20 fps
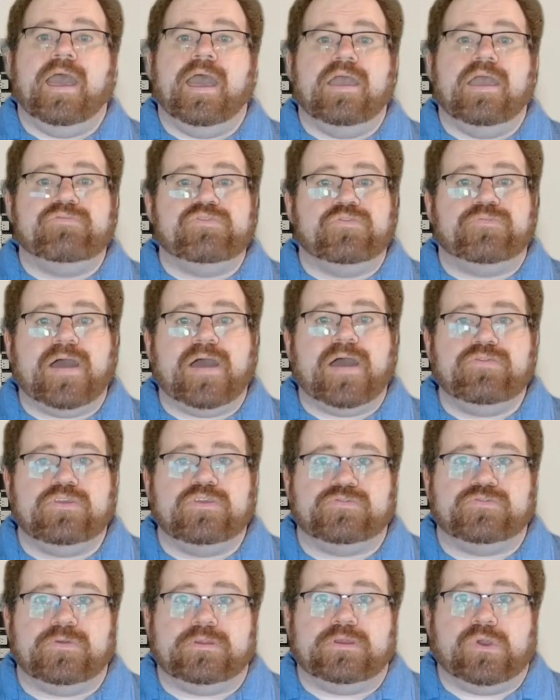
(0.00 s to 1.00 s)
If you found
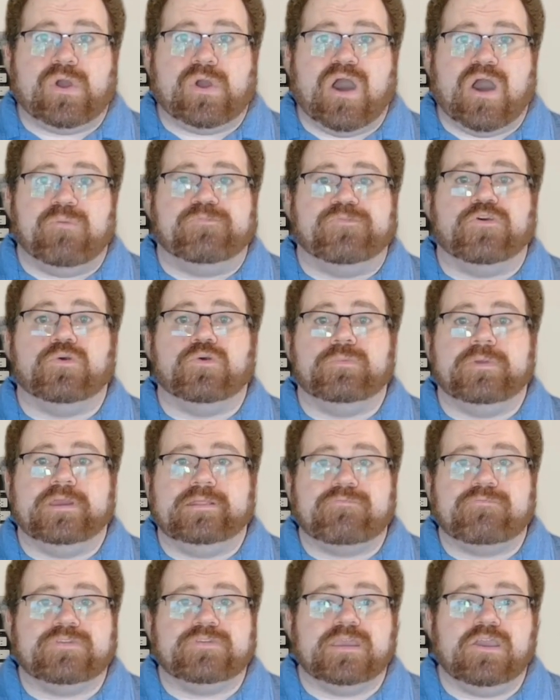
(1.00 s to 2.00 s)
this video helpful, we'd
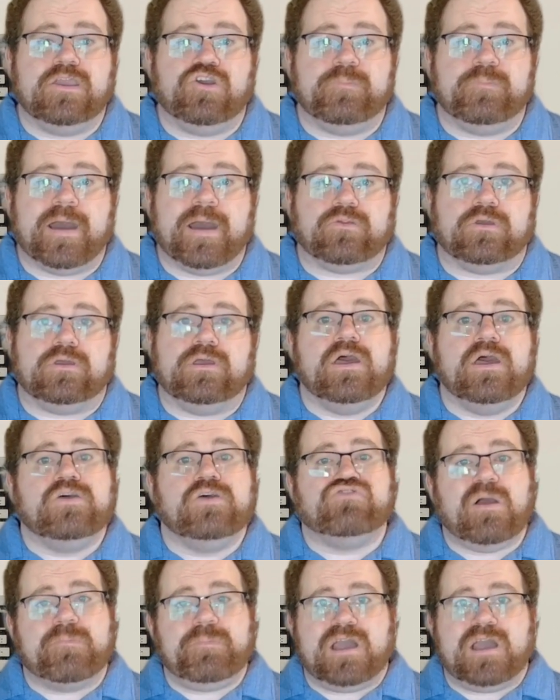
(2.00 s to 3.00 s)
love to hear about it.
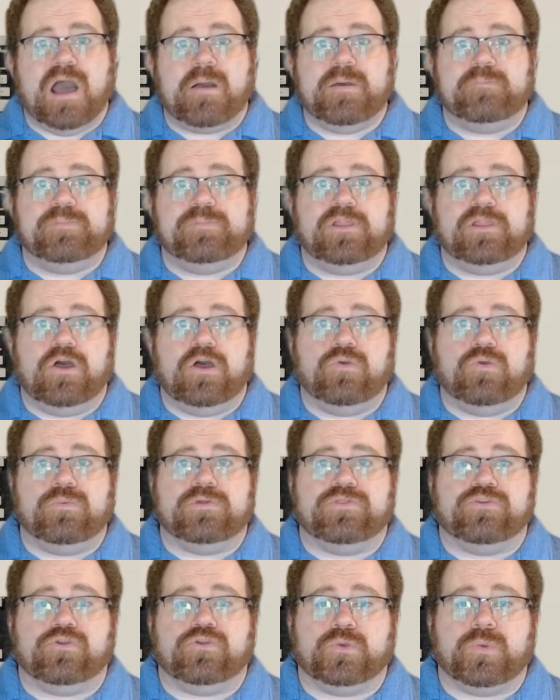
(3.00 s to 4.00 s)
Drop a comment below
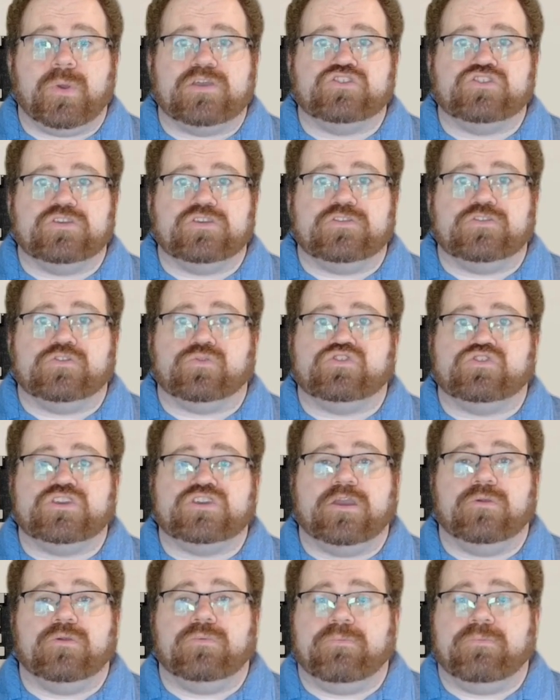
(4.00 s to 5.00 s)
with your questions or
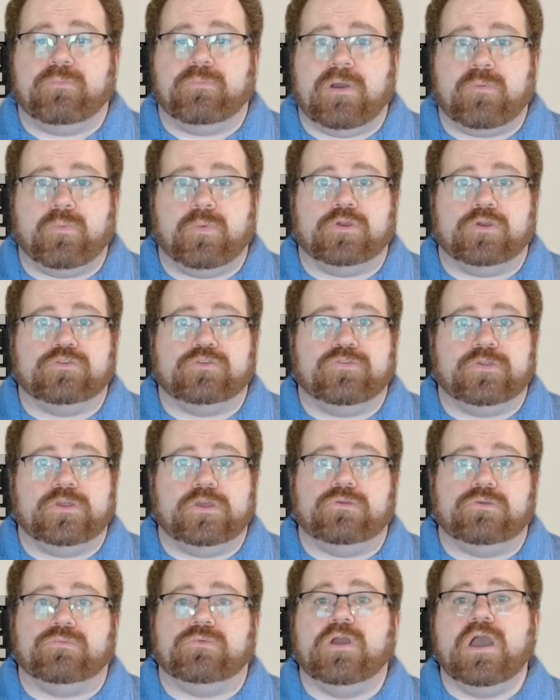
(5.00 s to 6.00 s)
share what worked for
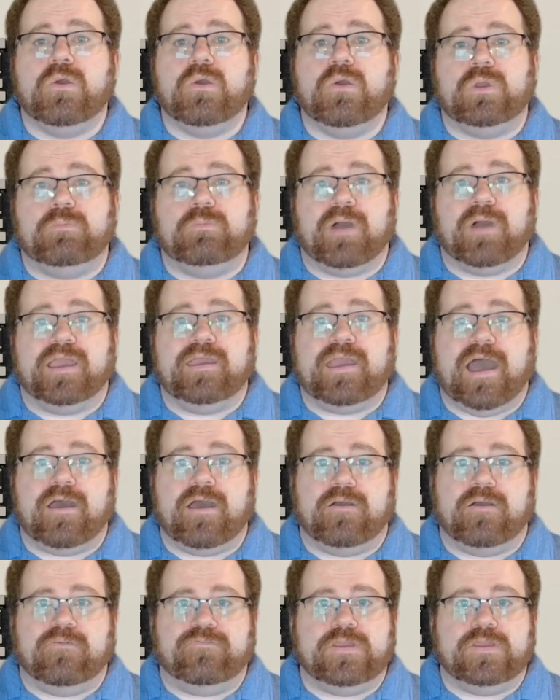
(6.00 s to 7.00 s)
you. We might
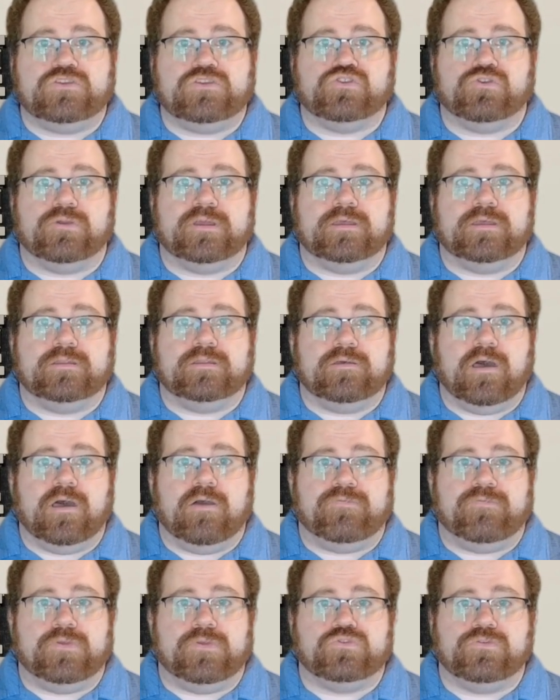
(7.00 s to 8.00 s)
feature it in a
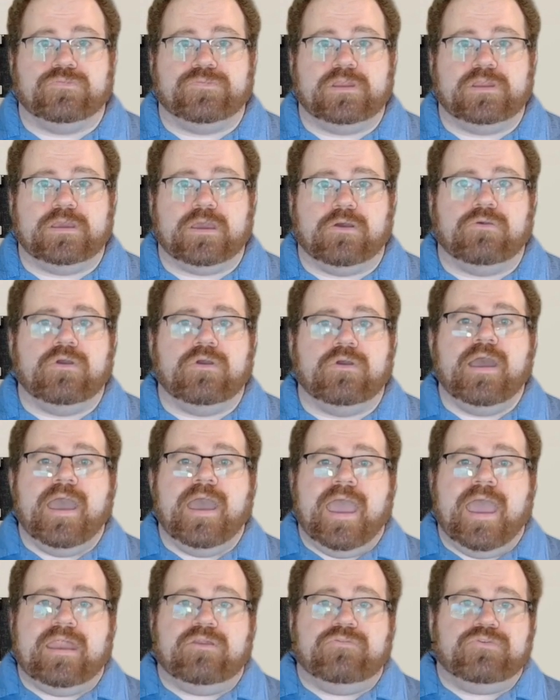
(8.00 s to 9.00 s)
future video.
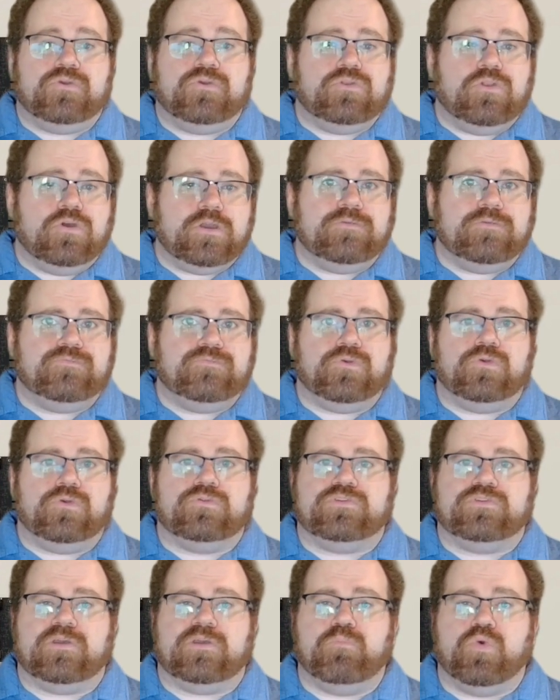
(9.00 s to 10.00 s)
And if you're looking for
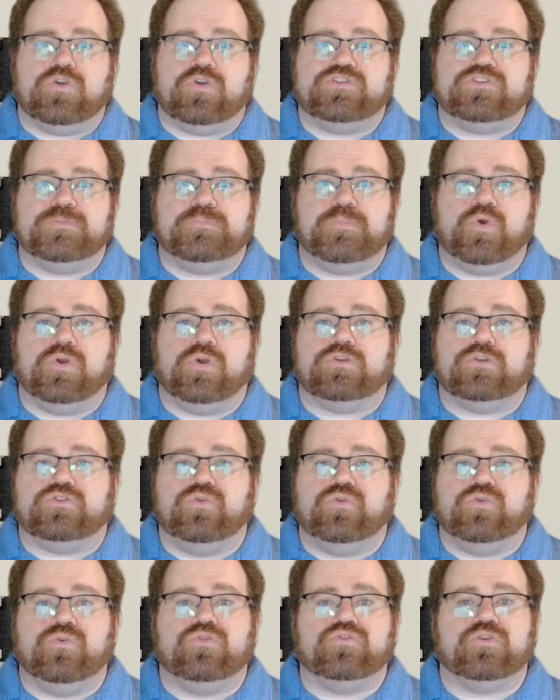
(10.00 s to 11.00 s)
some more support,
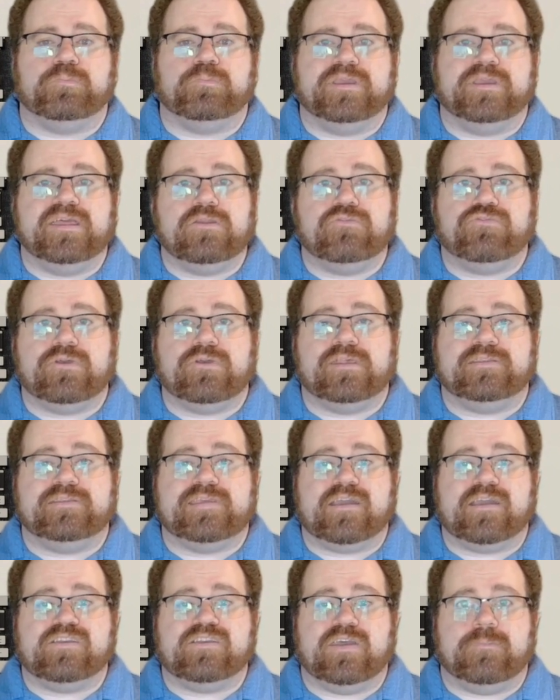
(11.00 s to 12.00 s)
tools, or beginner-friendly
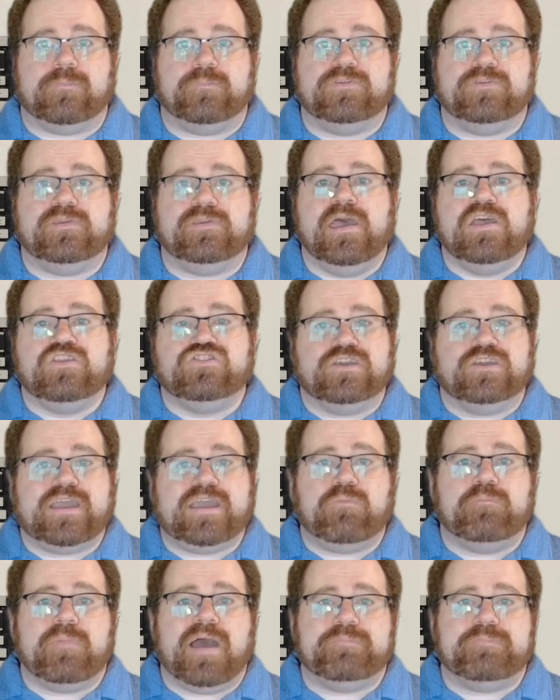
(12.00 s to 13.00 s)
tech tips, check
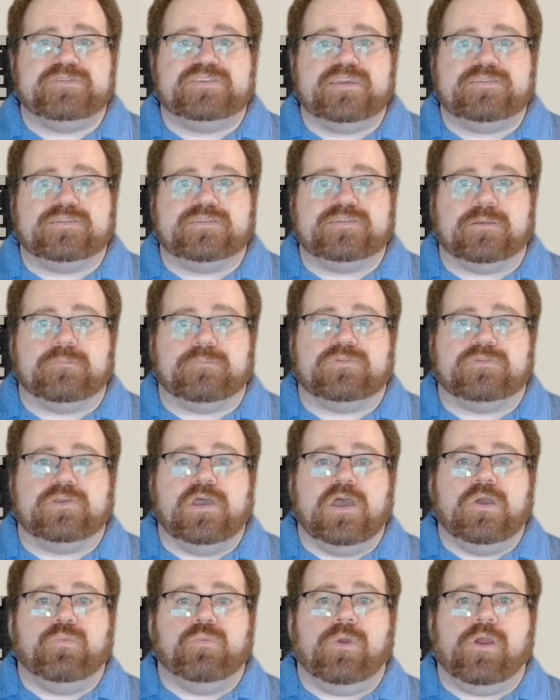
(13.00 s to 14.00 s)
out M.A.P Systems.
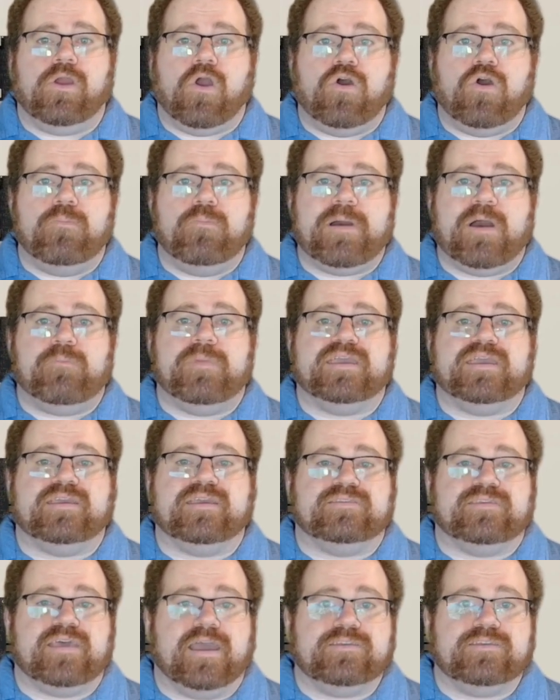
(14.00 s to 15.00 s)
We're all about
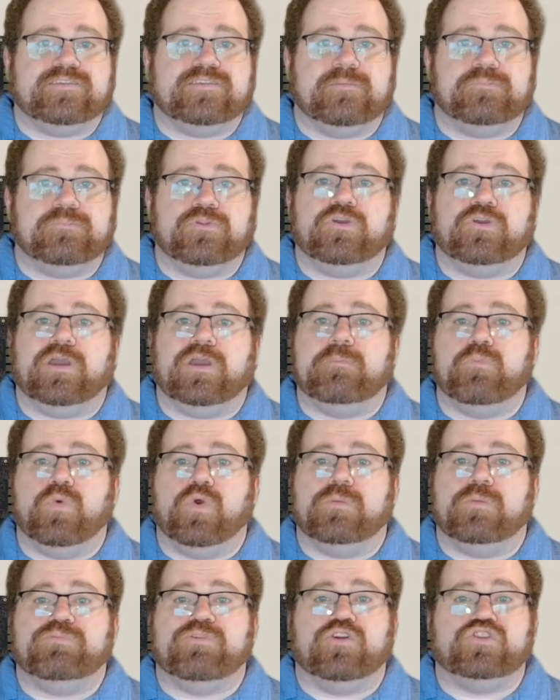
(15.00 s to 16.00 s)
making tech simpler and
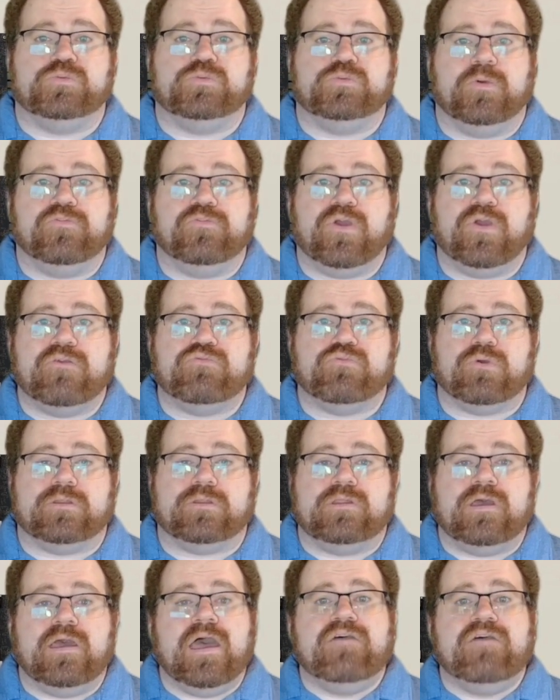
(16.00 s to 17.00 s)
more approachable for everyone.
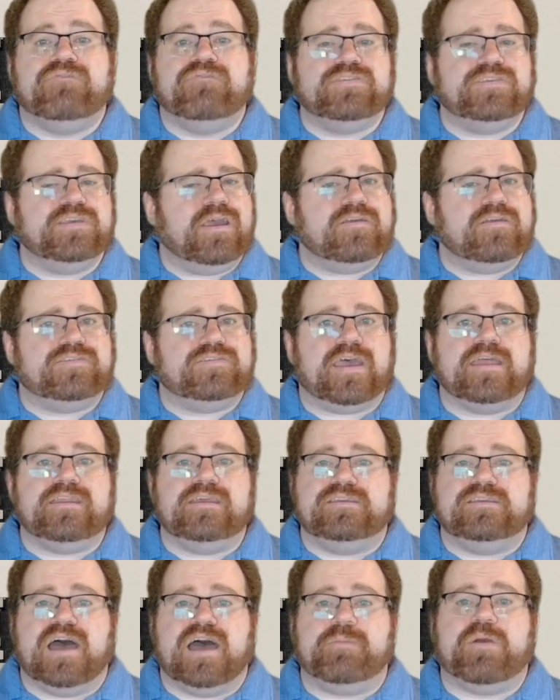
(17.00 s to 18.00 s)
Visit us
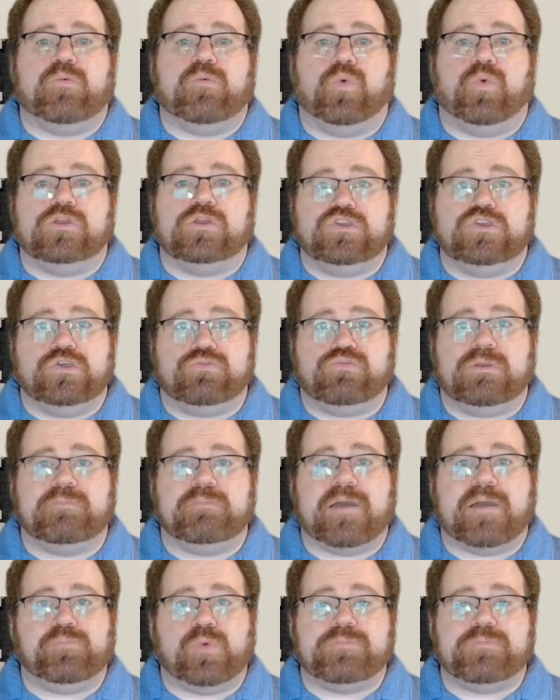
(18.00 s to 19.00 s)
anytime at
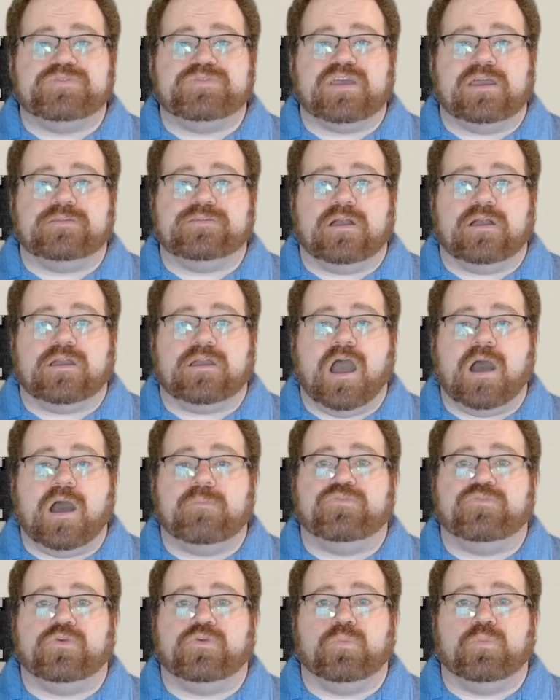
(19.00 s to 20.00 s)

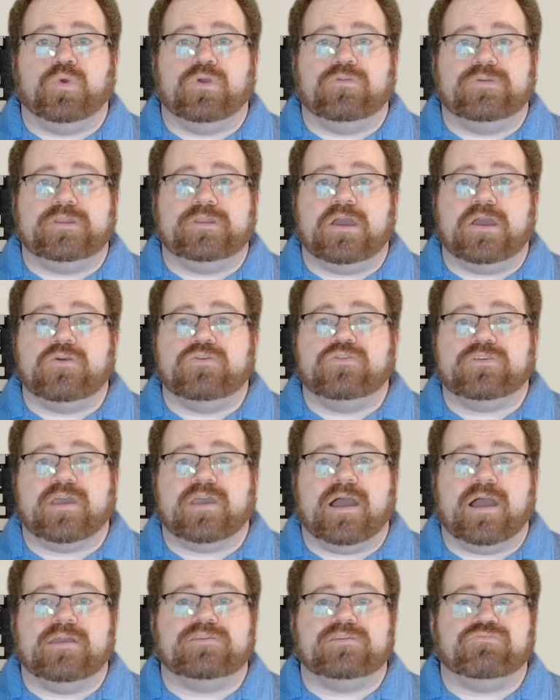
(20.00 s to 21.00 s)
123mapwebsites.com for more videos,
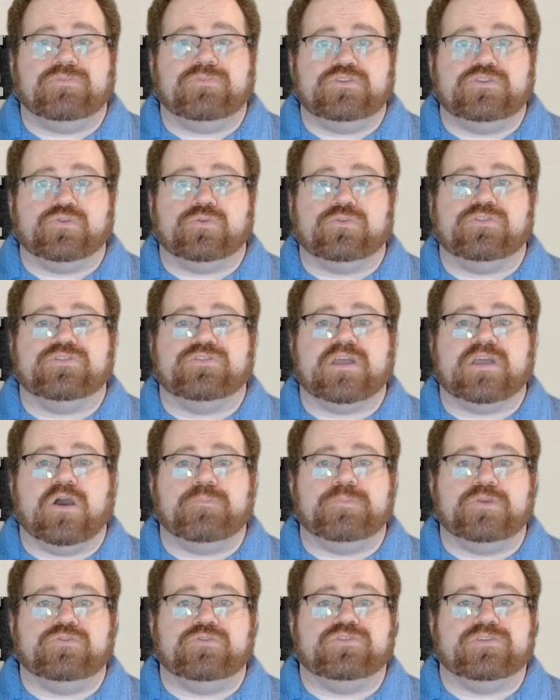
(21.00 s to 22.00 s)
guides, and resources to
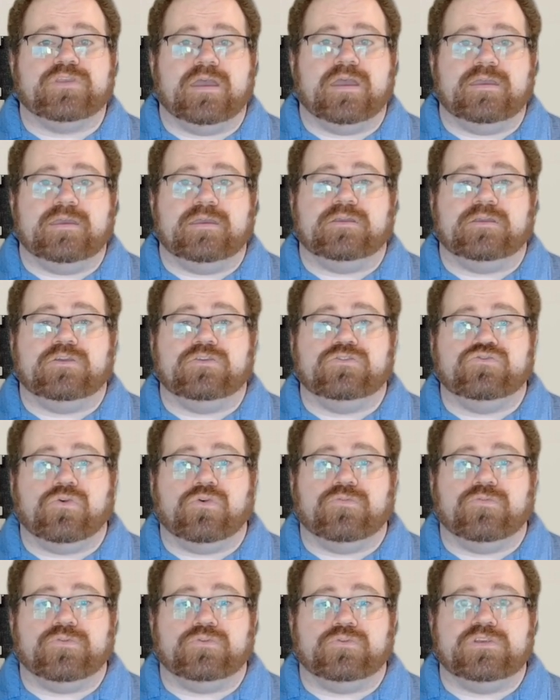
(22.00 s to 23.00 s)
help you stay in control
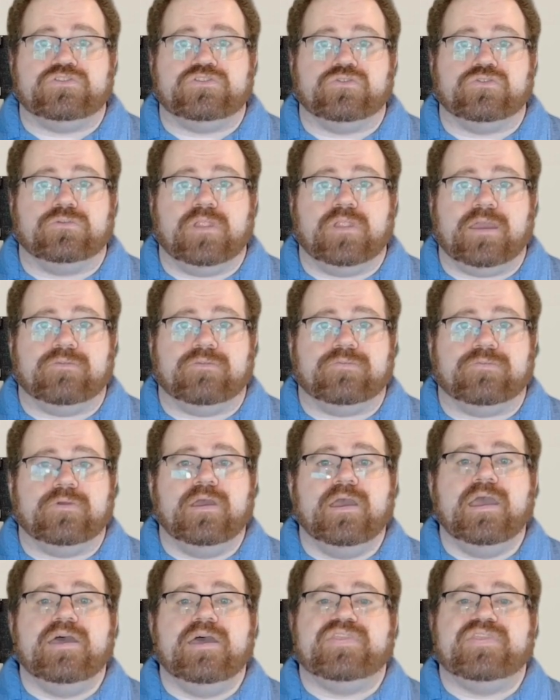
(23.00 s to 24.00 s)
of your digital life.
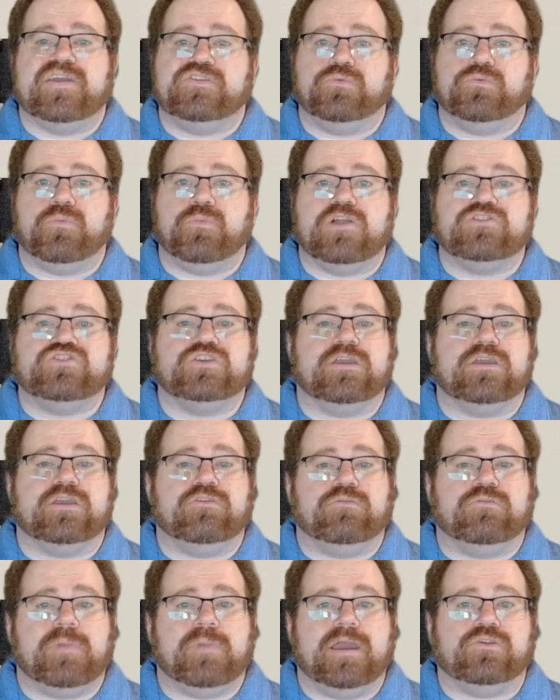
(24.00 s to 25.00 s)
Thanks for watching, and a
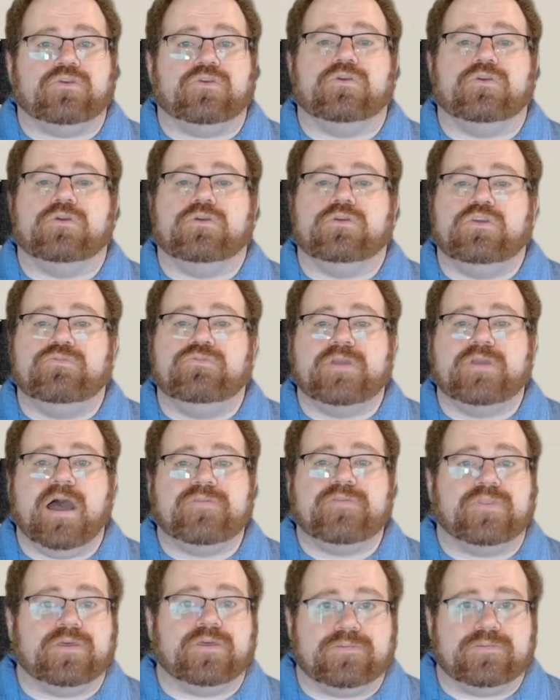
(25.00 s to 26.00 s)
reminder, you've
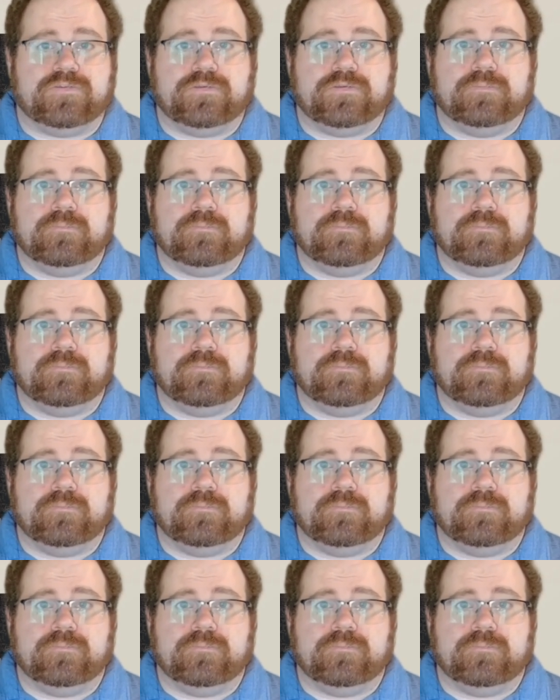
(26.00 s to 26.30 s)
got this.